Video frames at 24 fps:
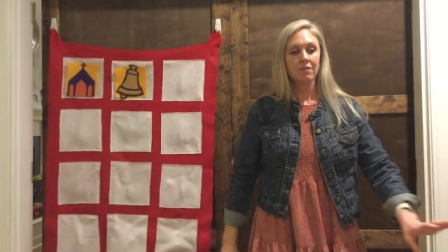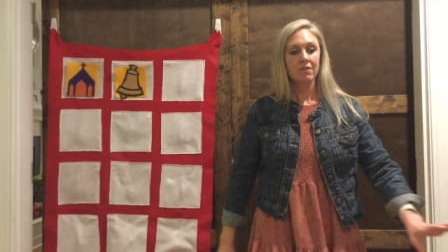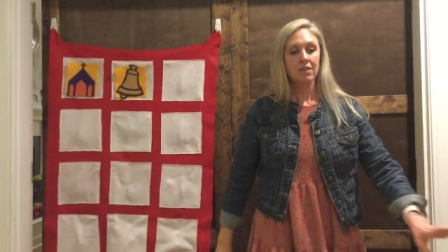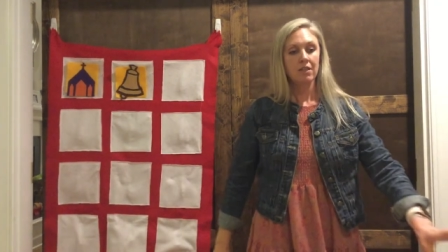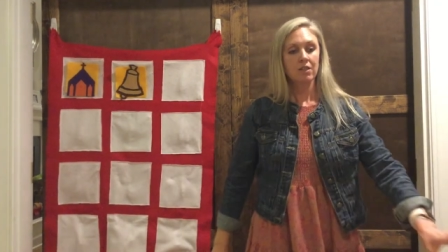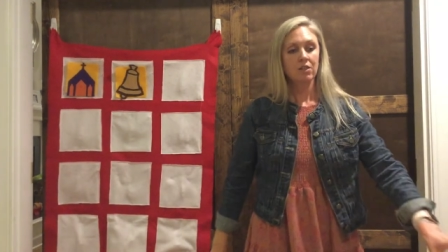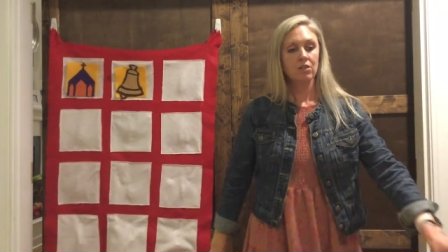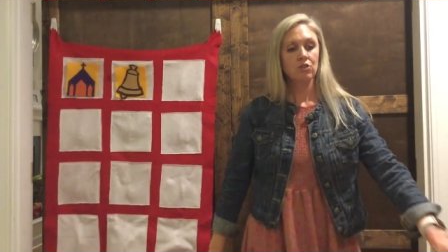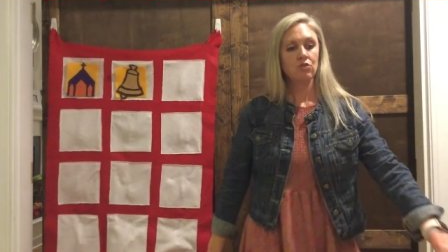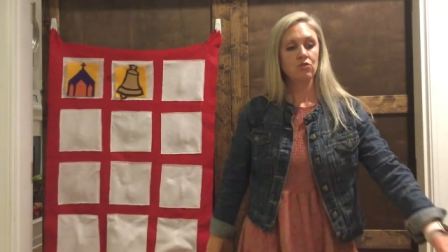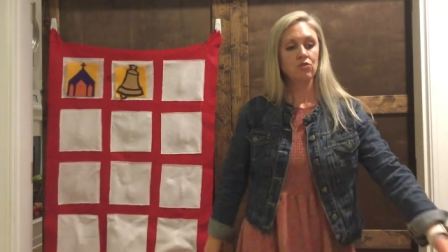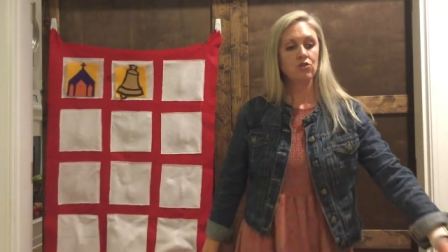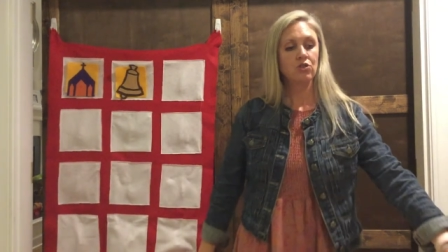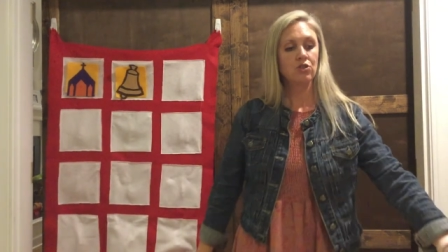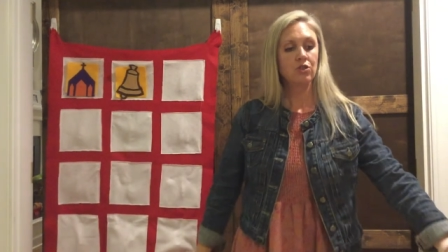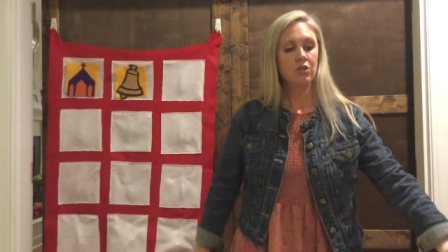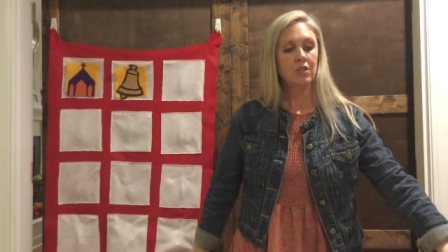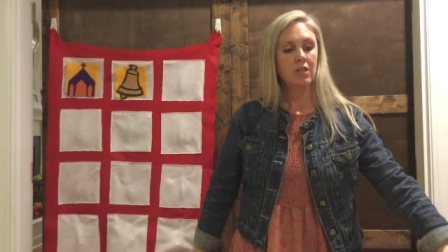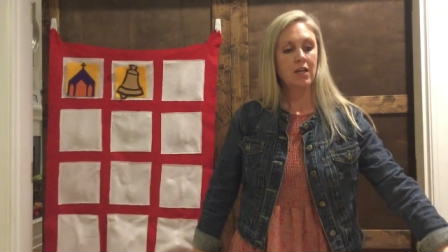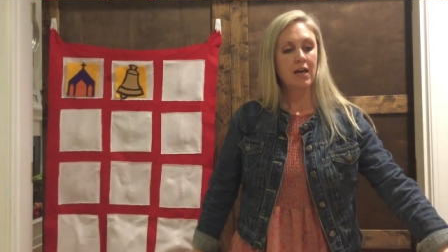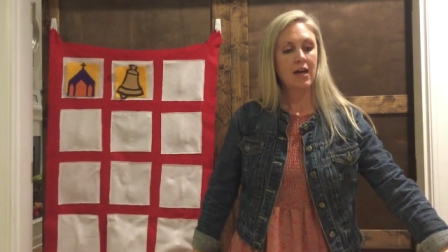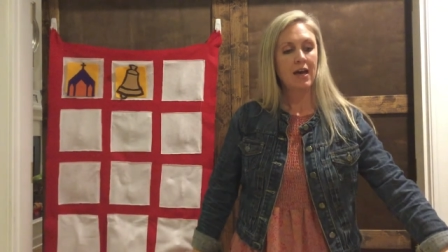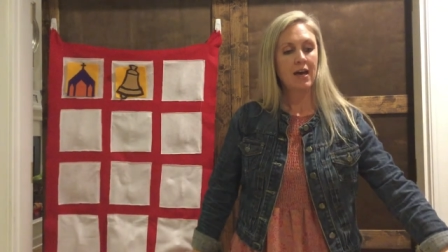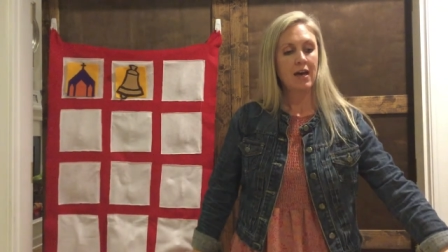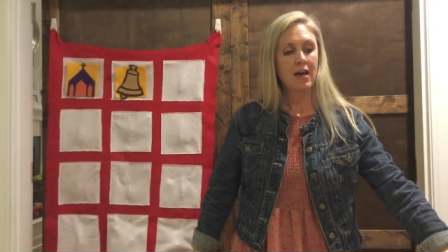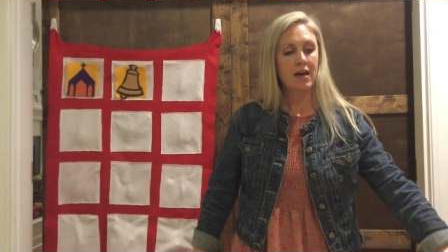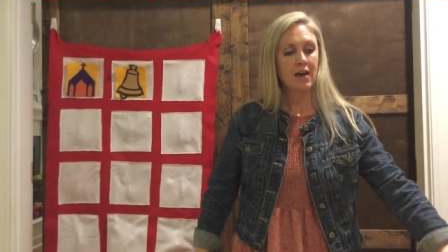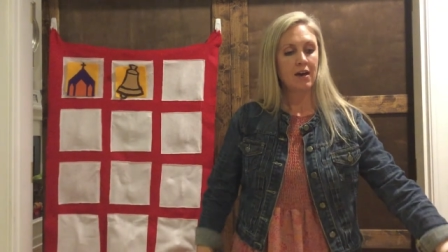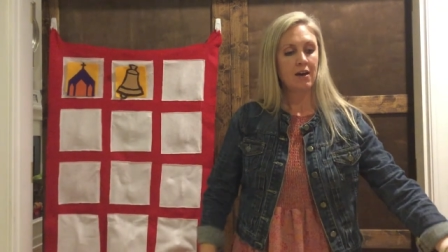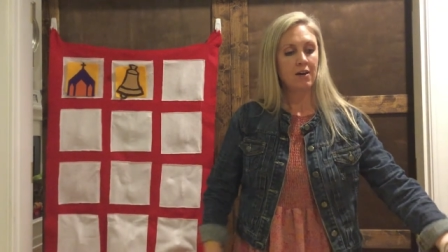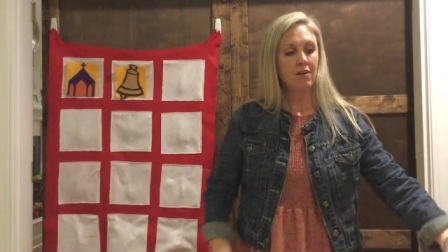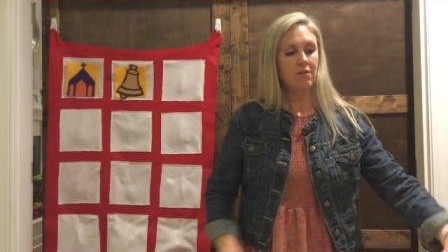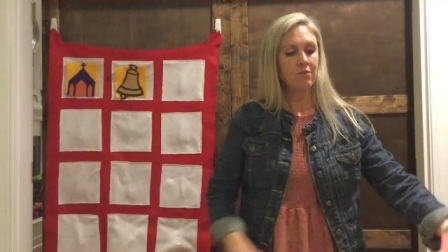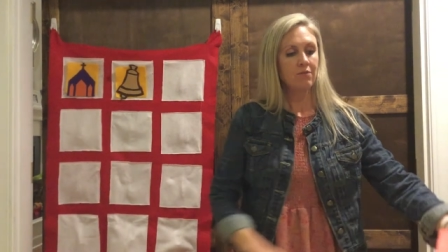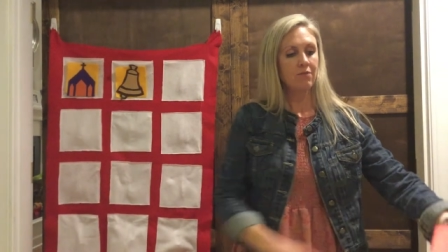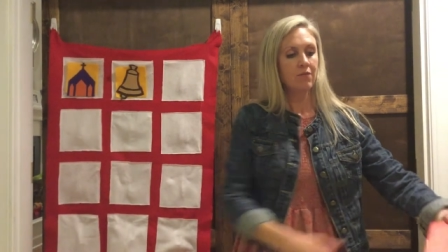then you should
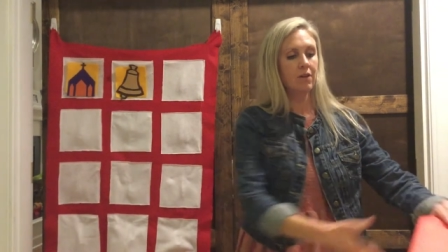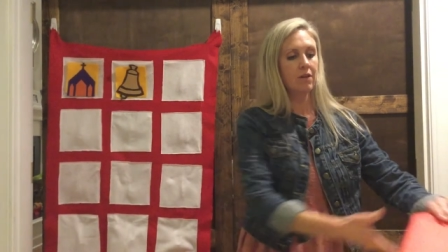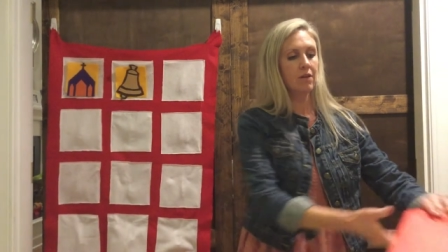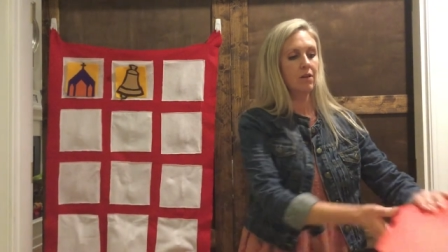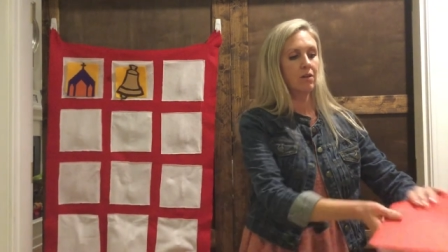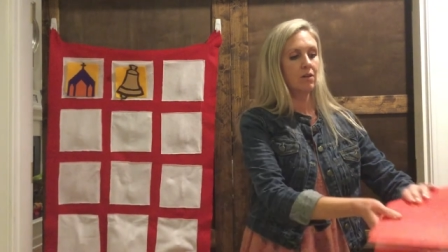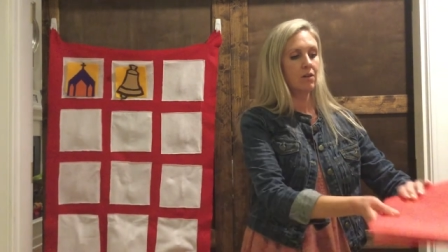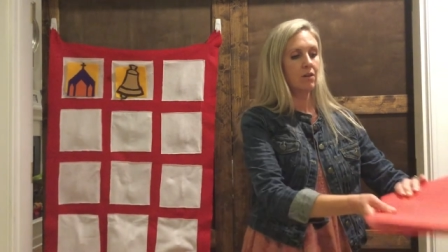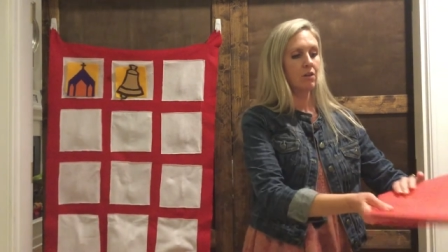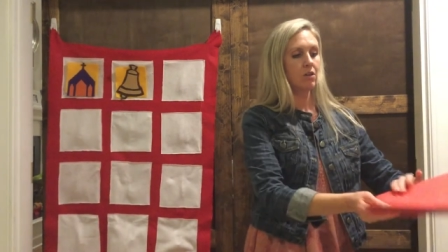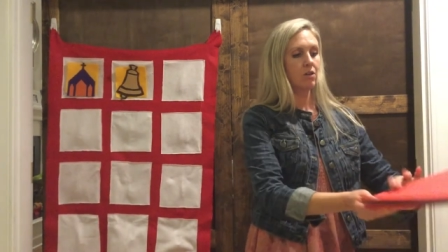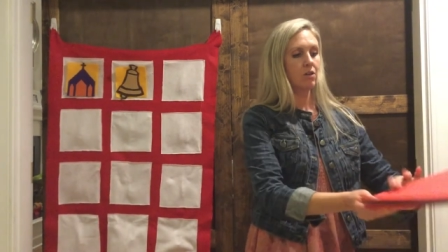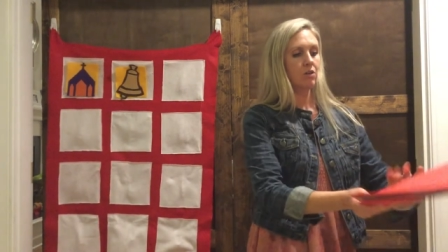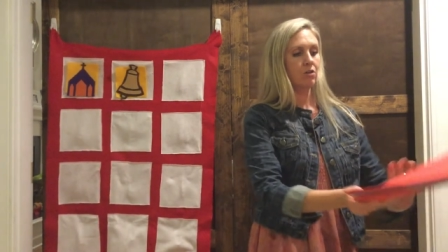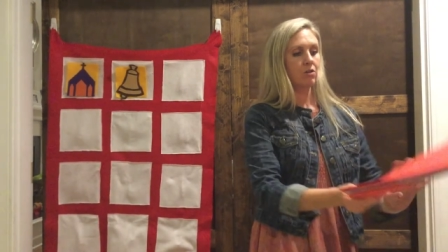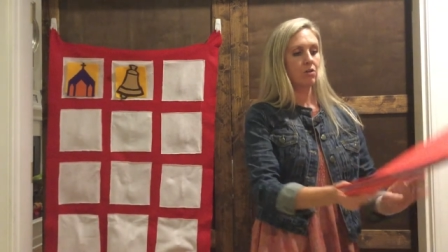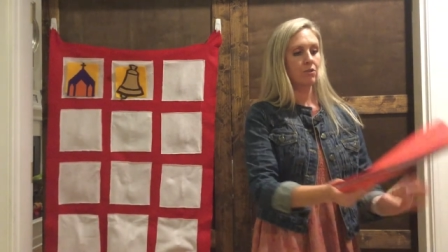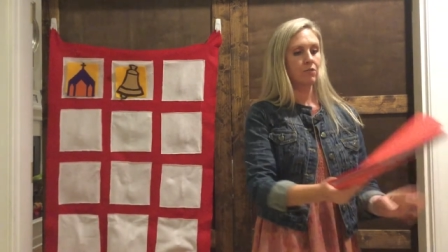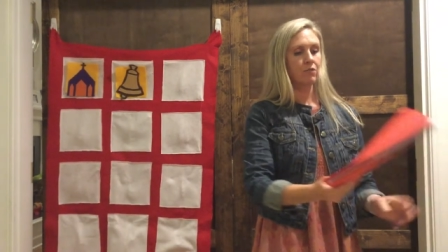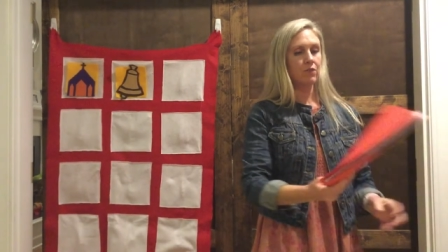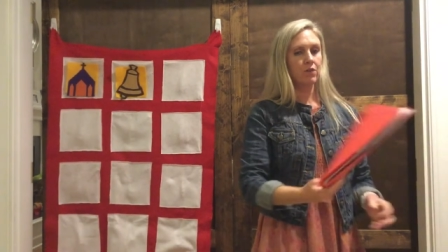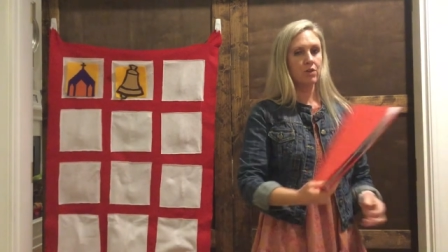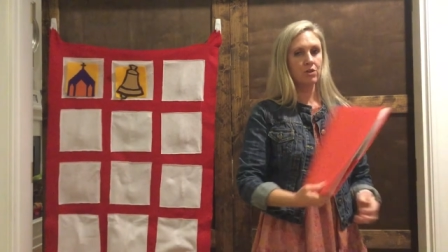have your